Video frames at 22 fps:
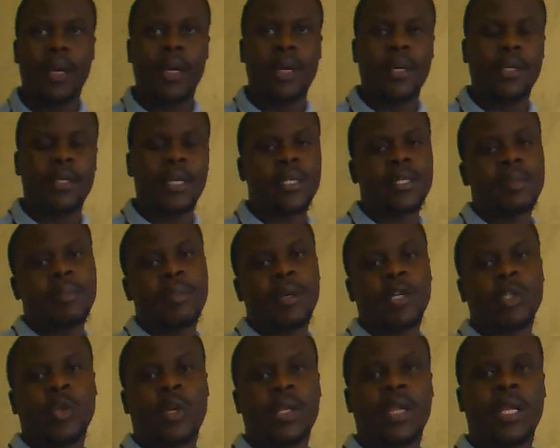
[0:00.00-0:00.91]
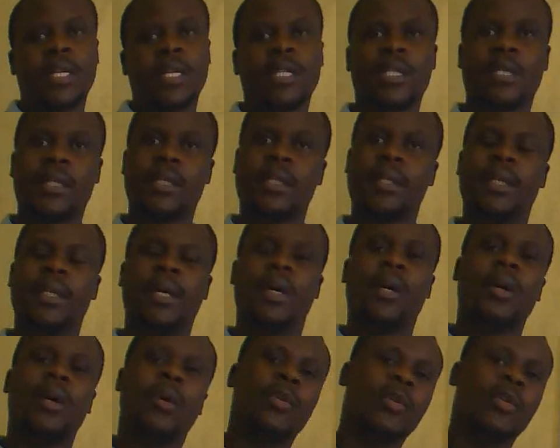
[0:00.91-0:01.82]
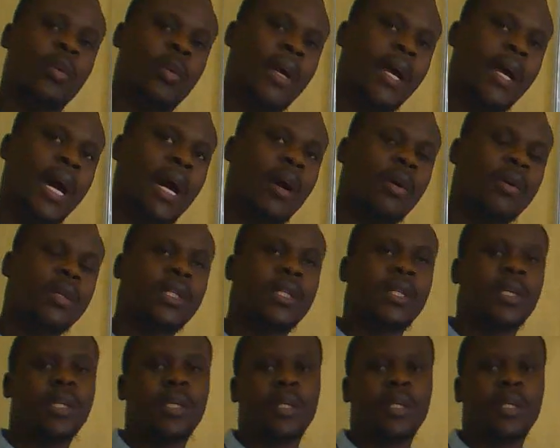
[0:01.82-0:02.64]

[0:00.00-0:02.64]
just make sure that on your way out,